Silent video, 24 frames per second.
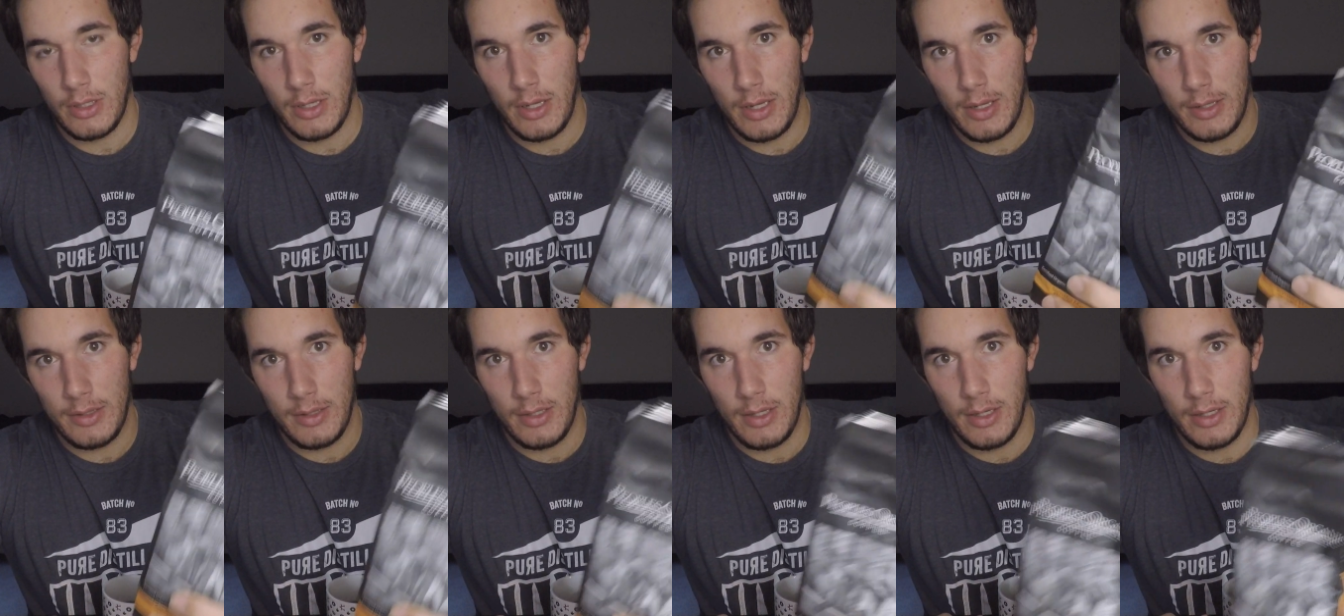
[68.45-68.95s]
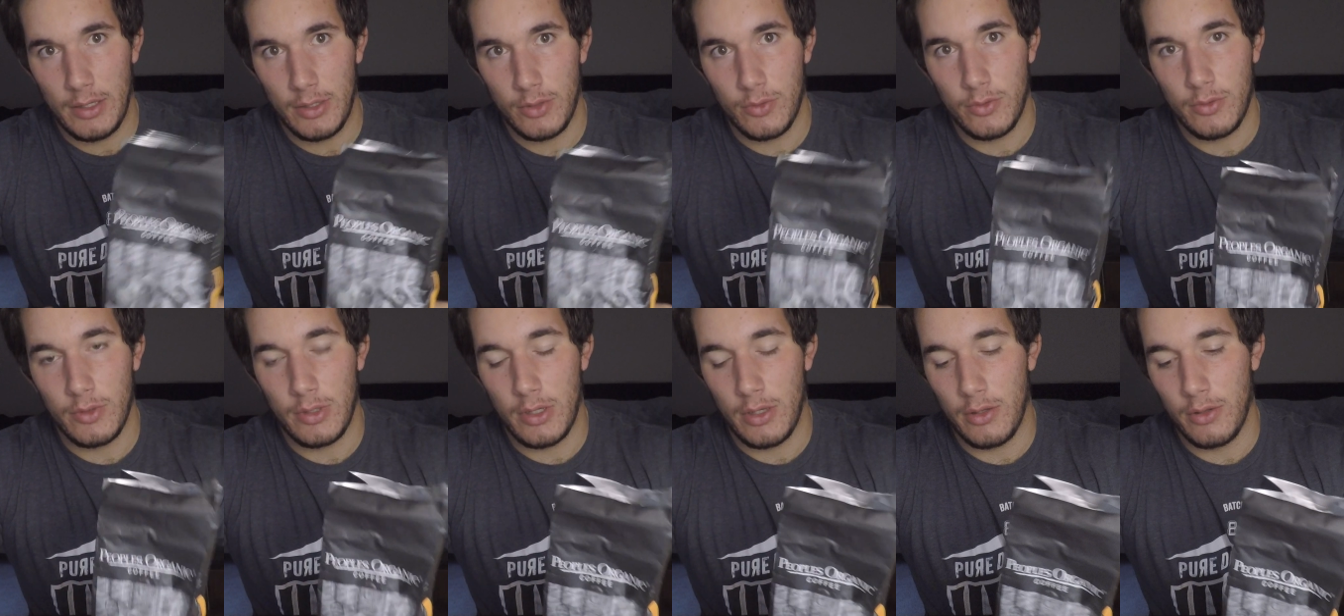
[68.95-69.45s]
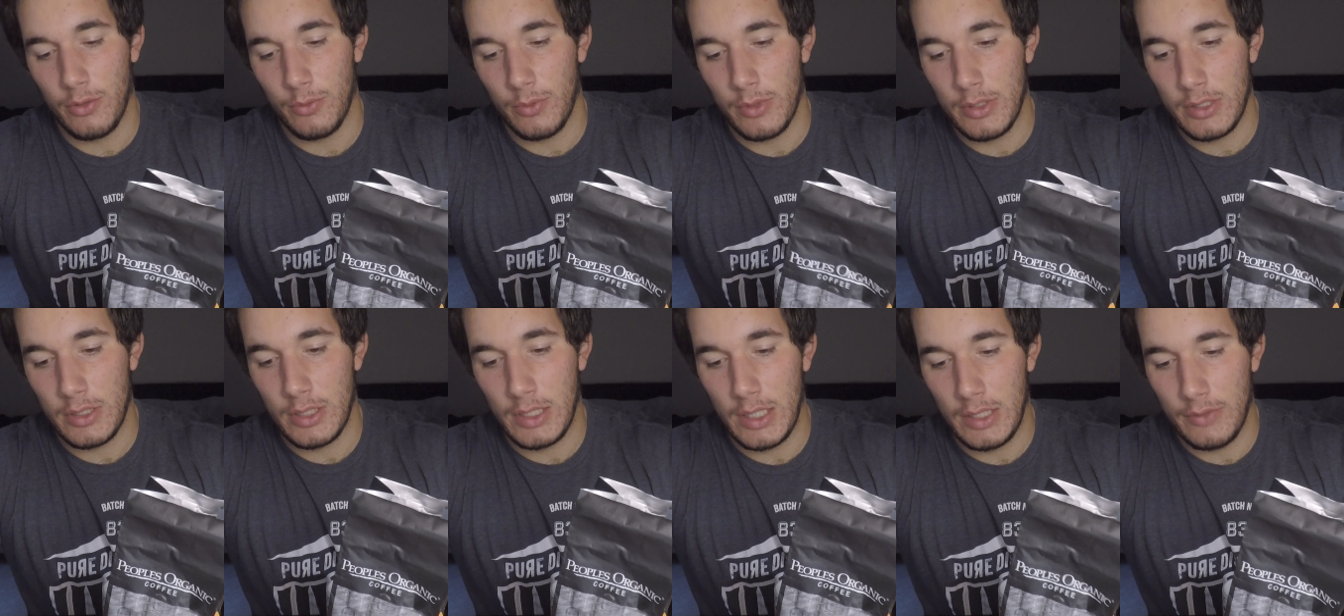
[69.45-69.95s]
I know in other
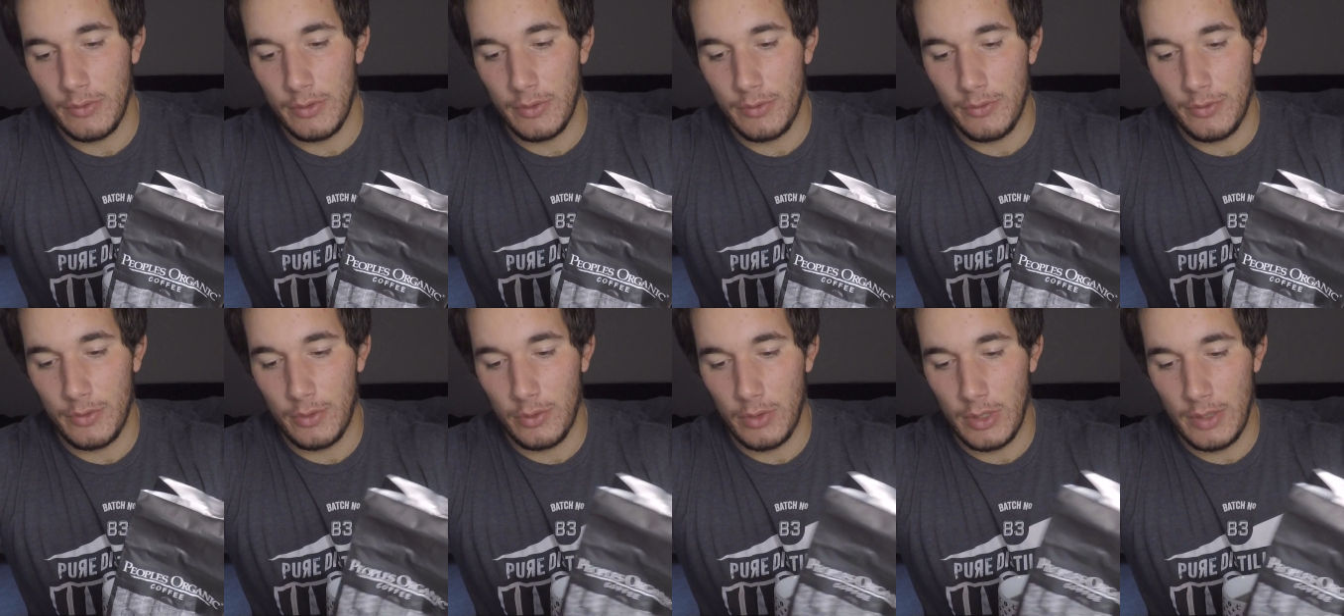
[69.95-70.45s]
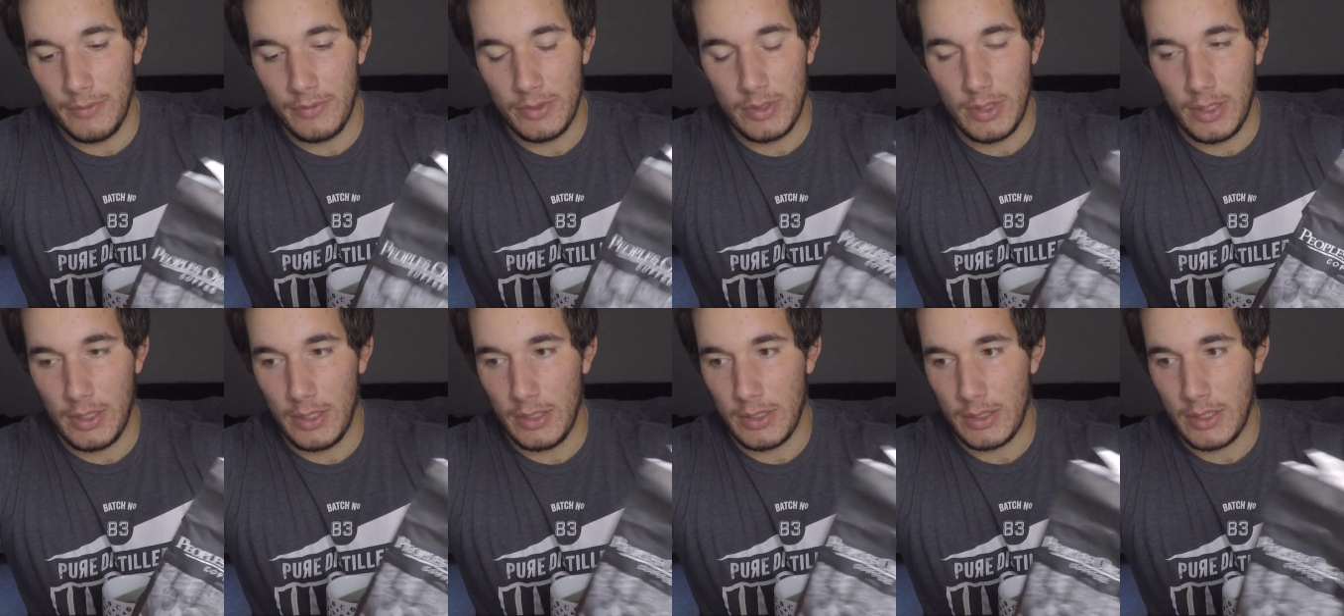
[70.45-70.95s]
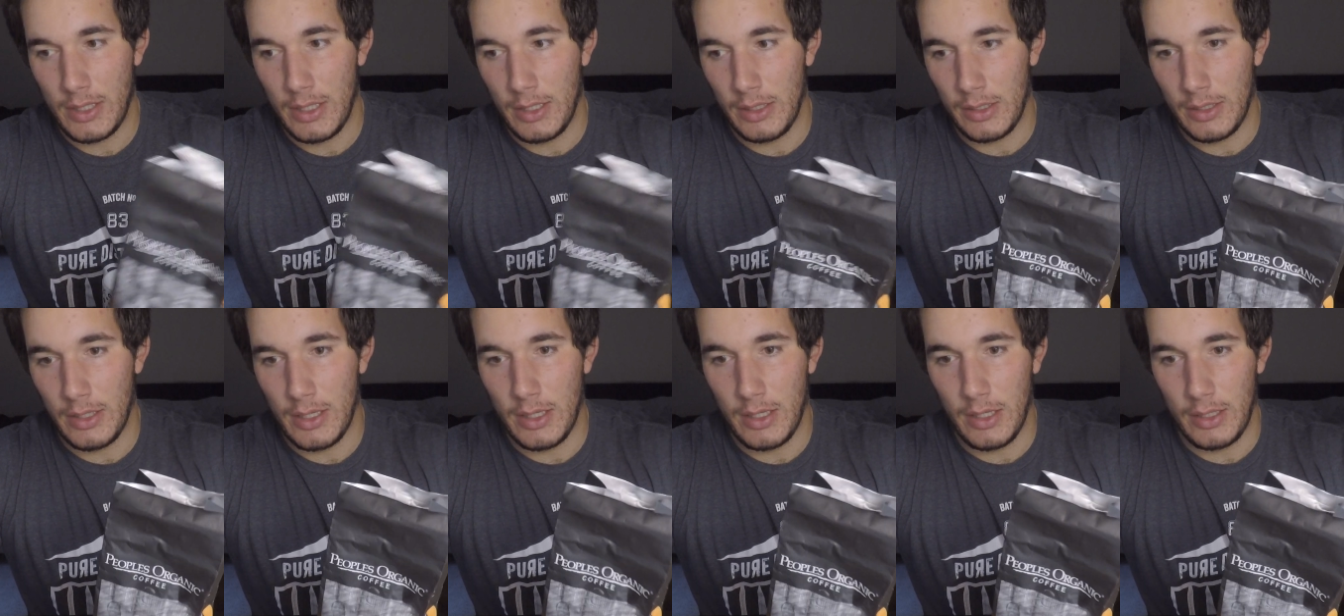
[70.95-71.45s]
ones that I've reviewed, I've said it's kind
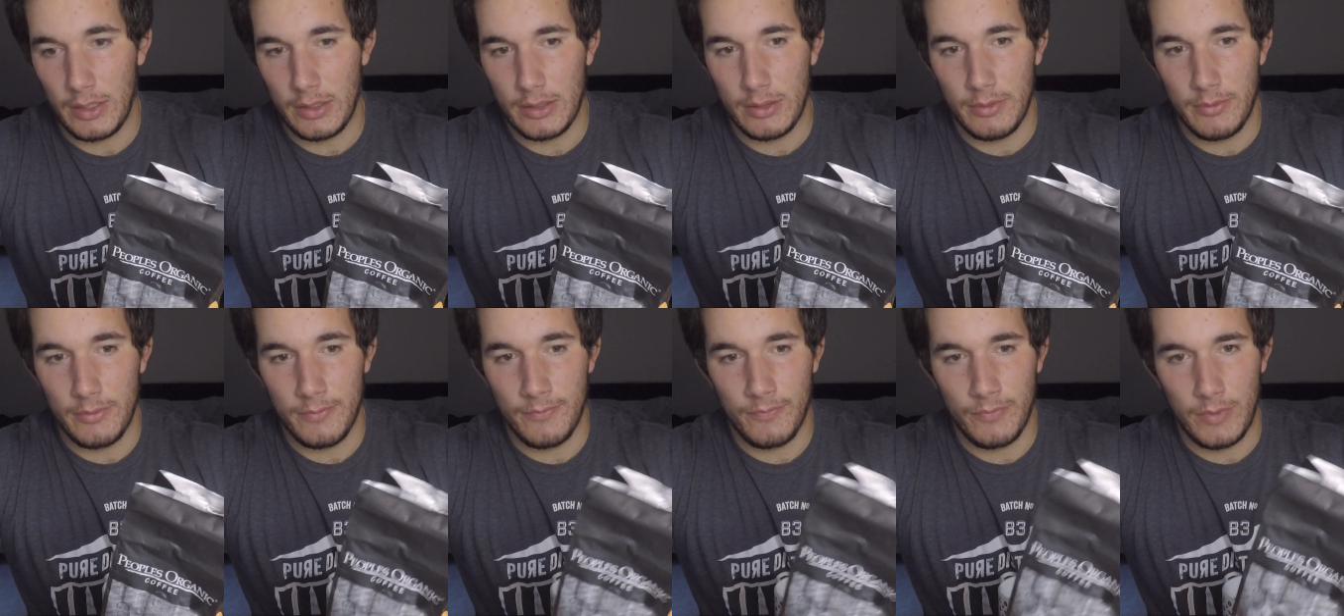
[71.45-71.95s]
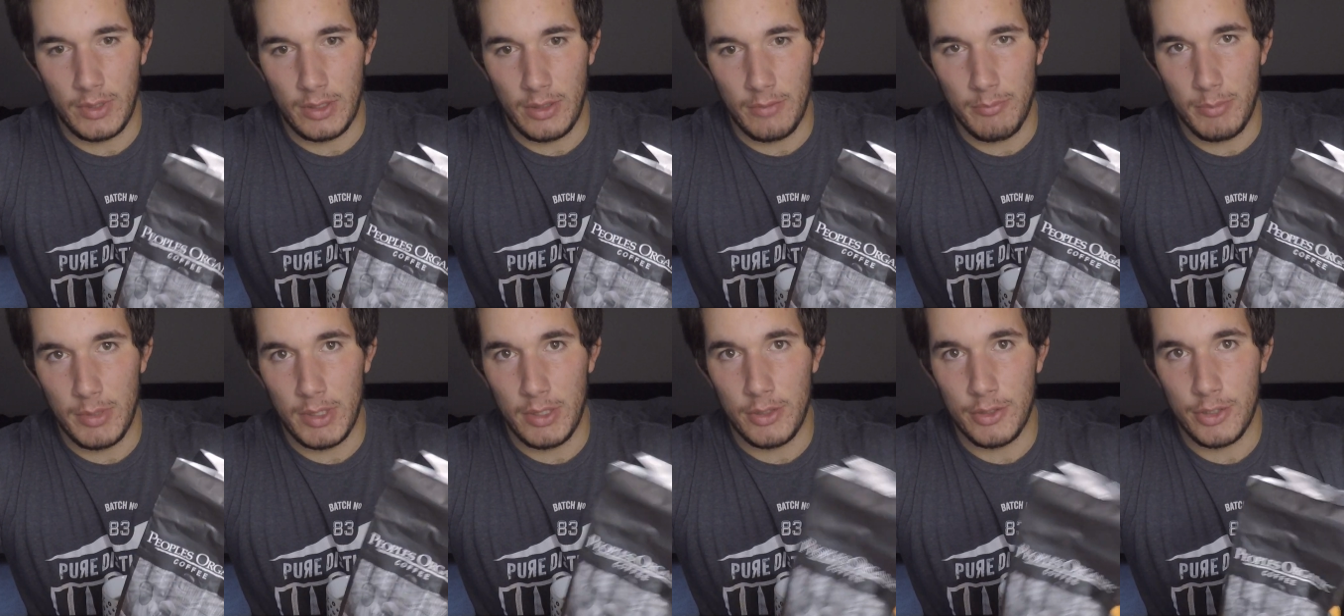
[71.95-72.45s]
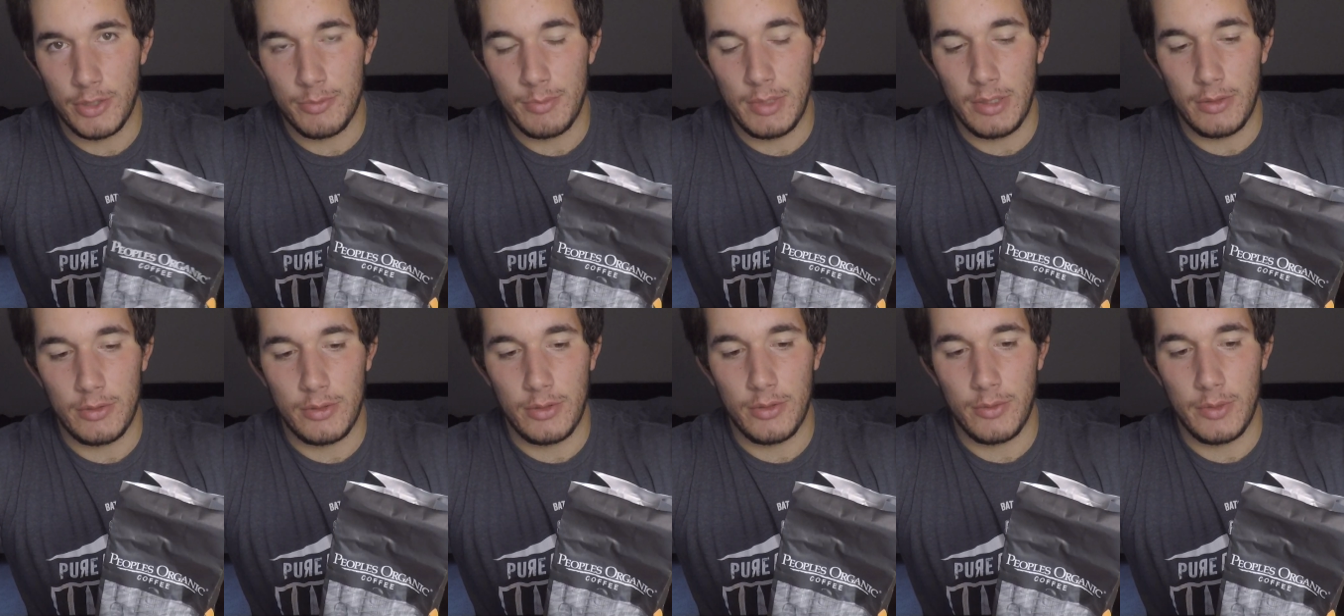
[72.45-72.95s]
of got like a bitter
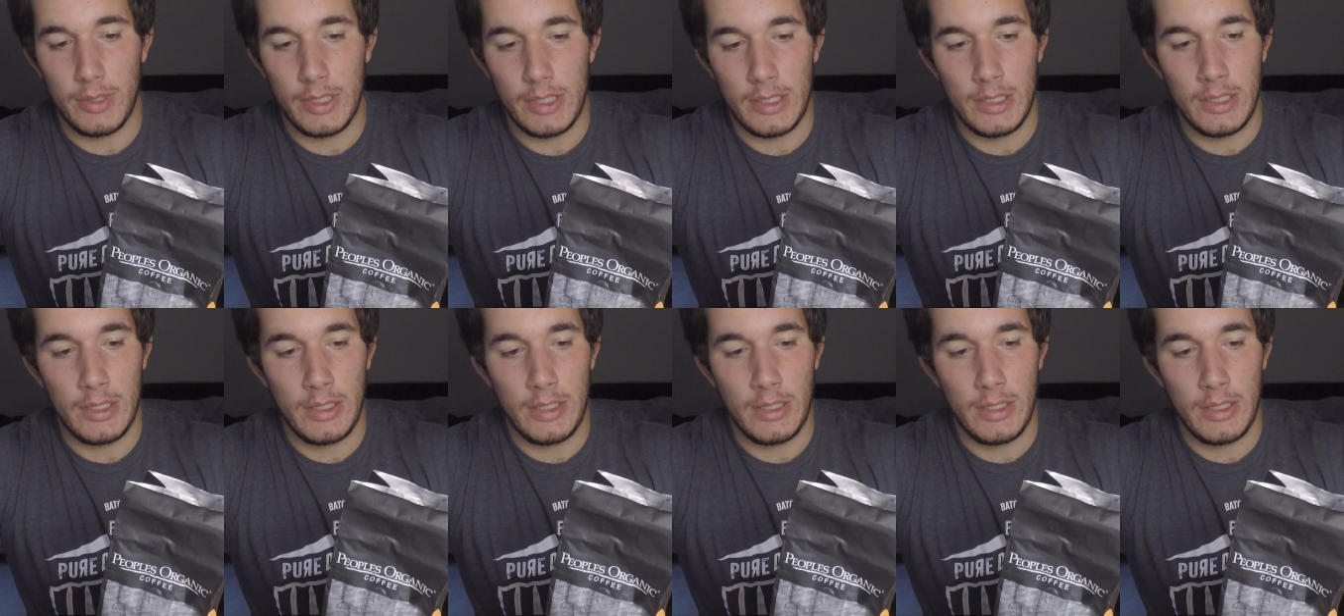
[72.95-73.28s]
smell to it.